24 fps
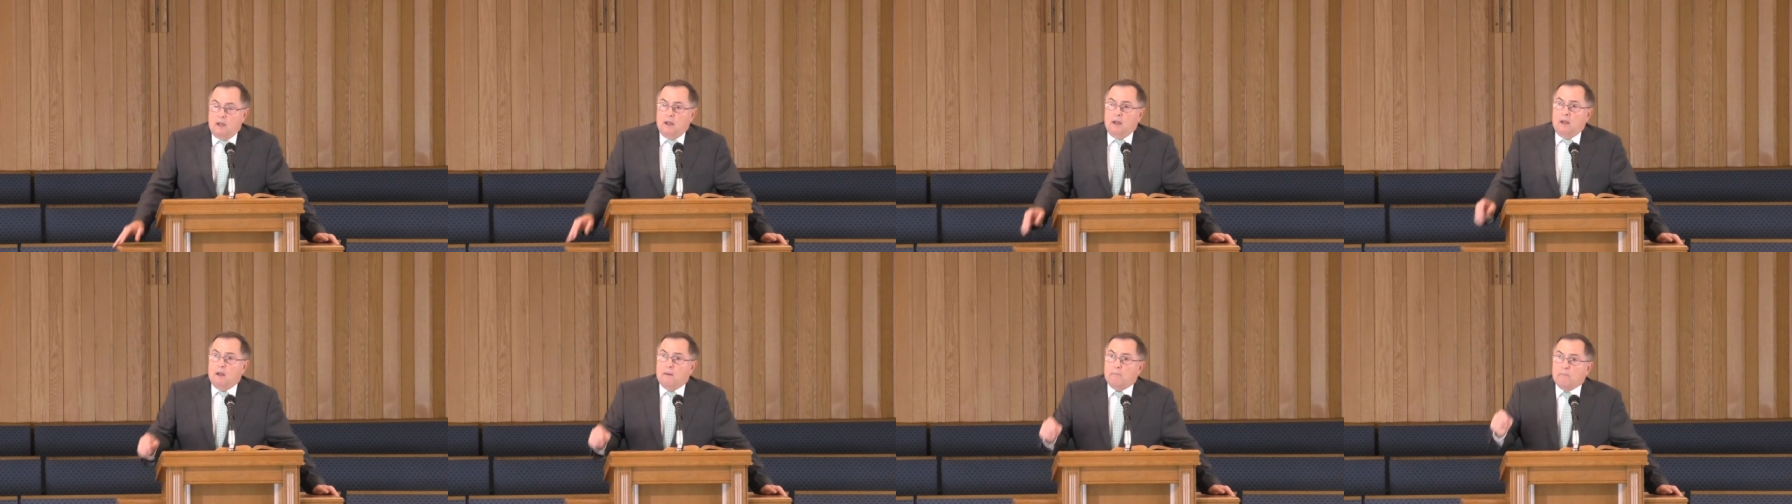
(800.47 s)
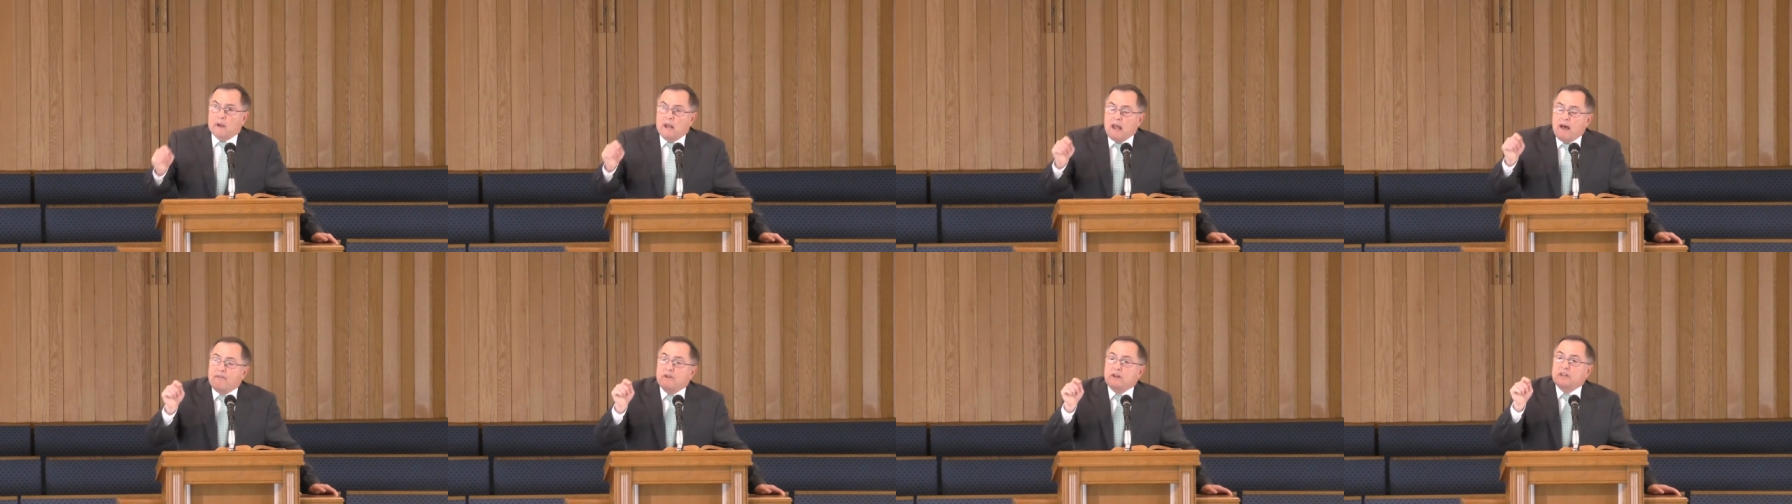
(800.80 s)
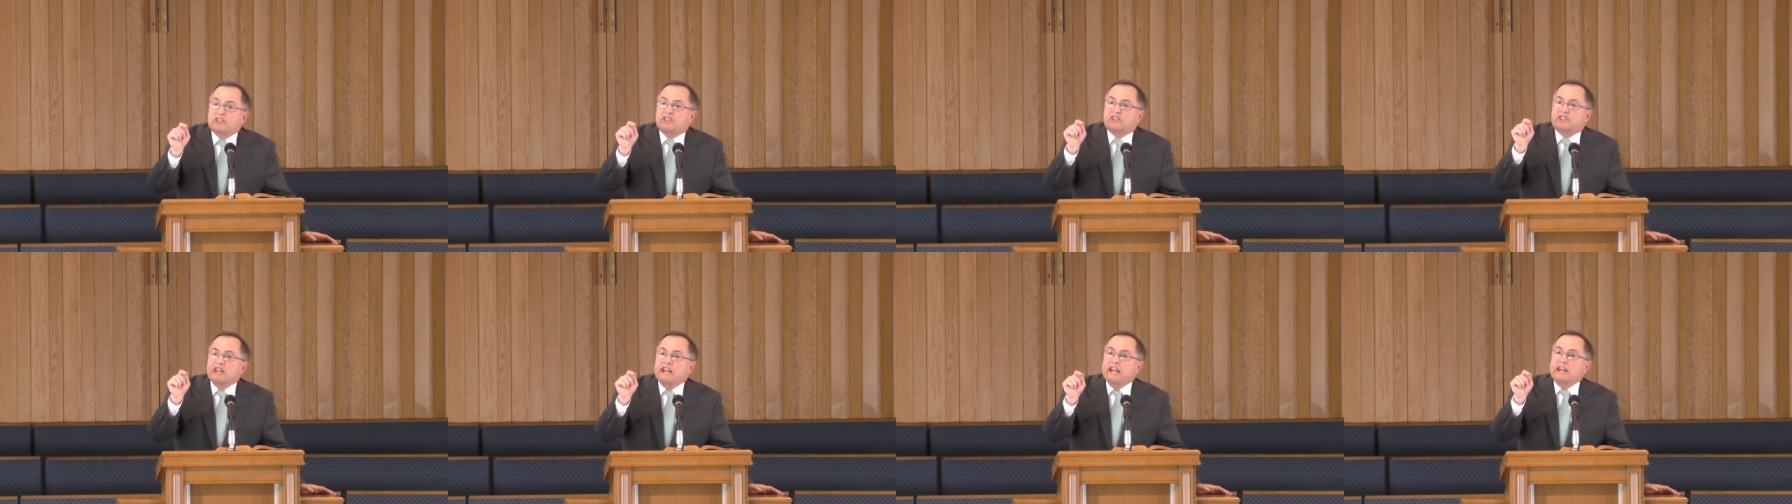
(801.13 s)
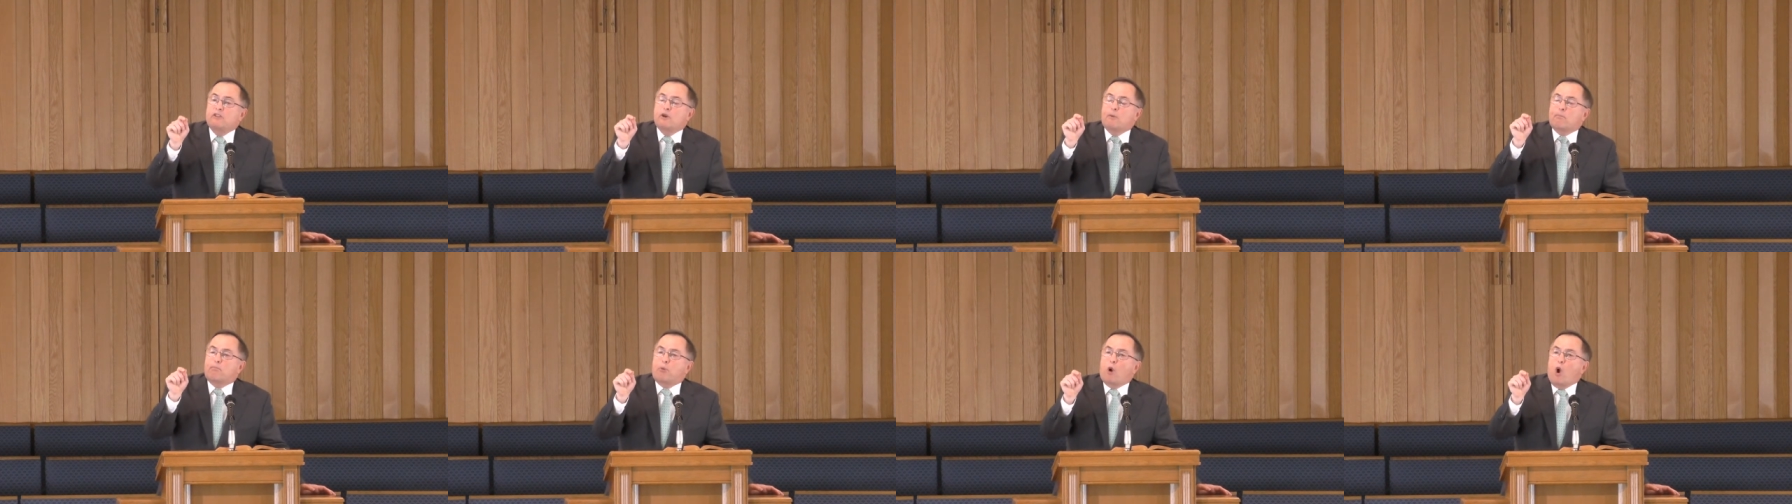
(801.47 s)
Beloved, see
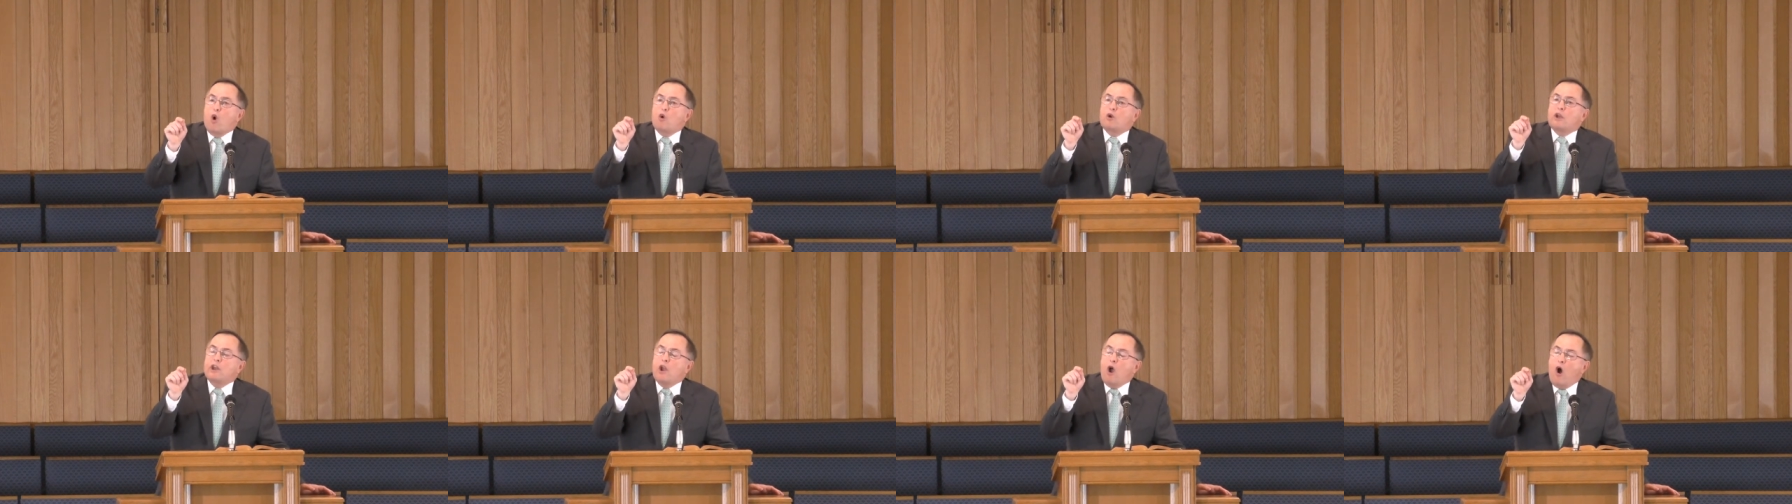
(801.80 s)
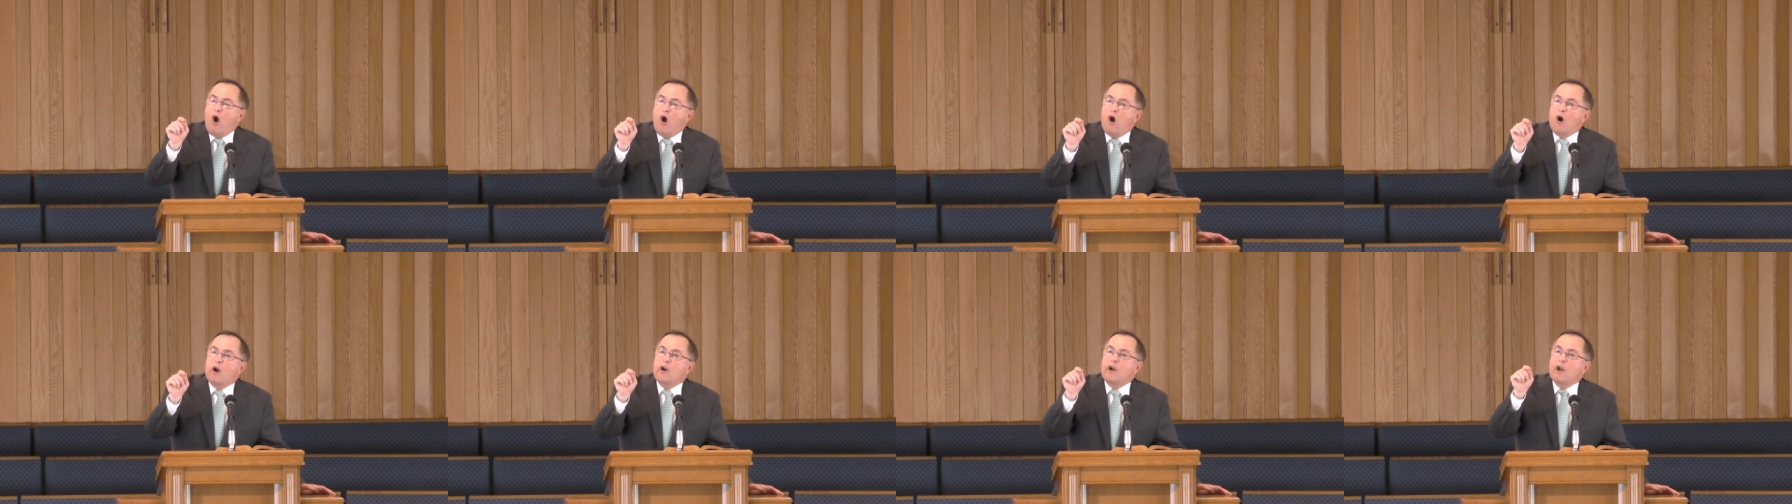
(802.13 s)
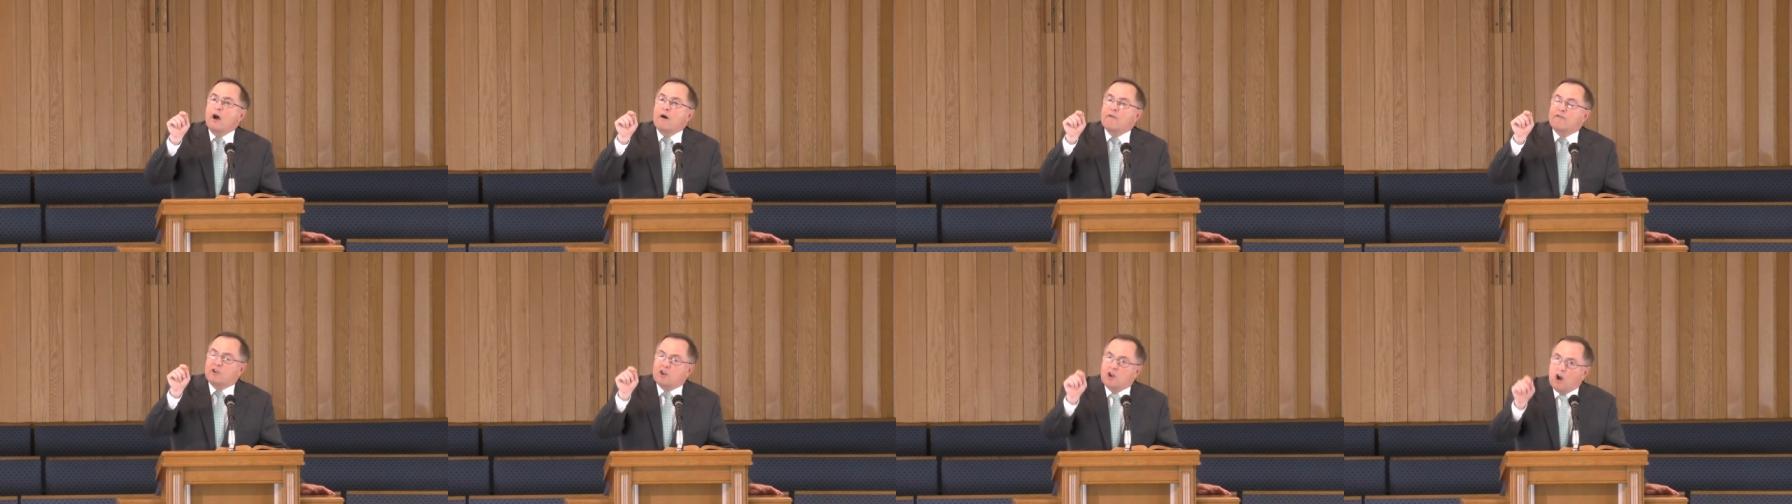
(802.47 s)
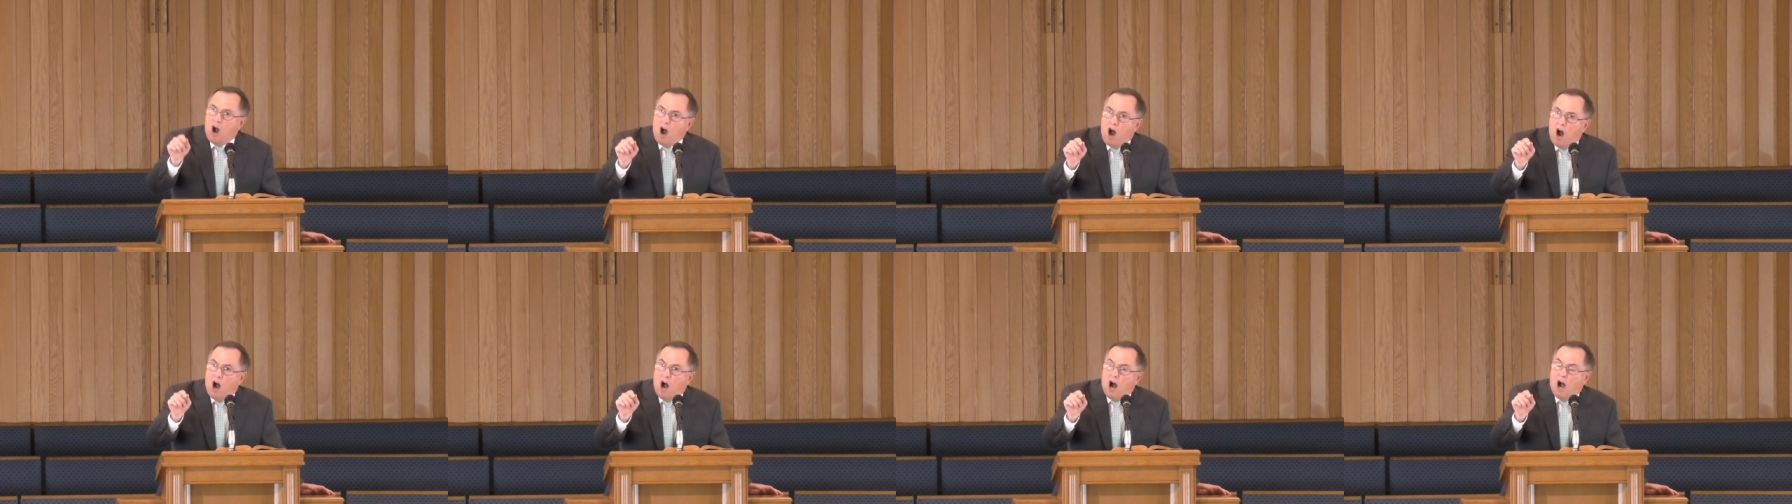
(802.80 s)
the broken heart of
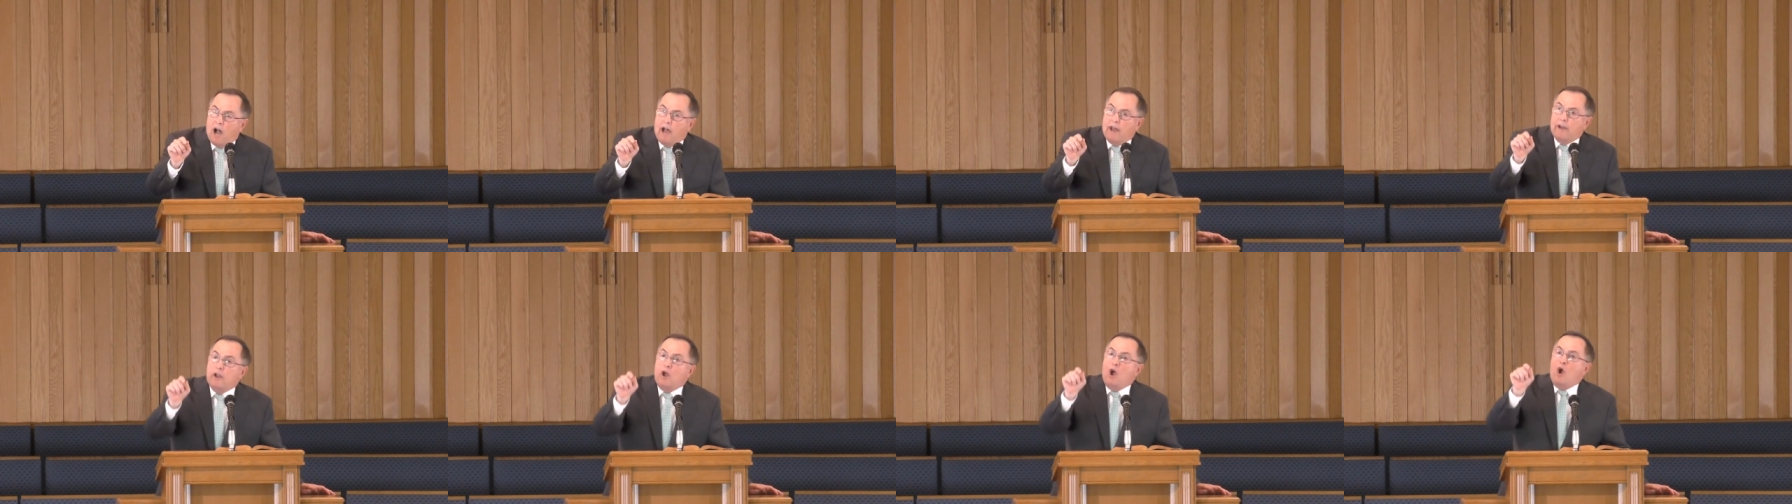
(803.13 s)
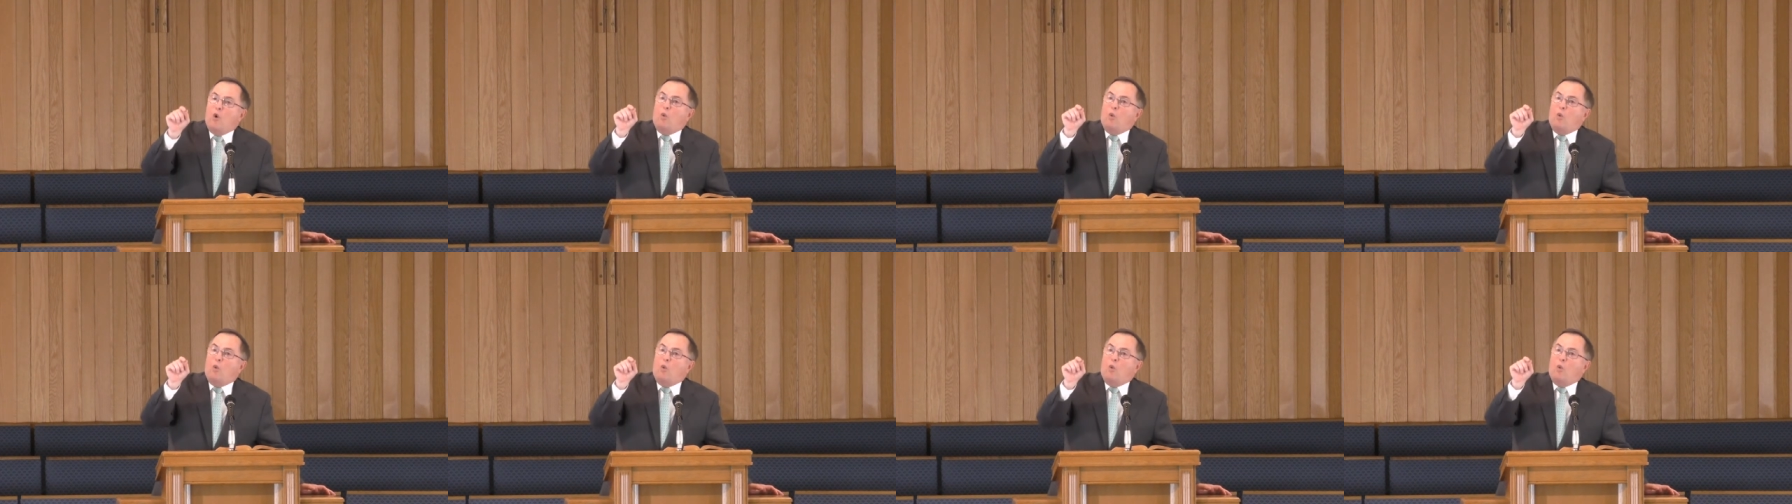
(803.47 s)
God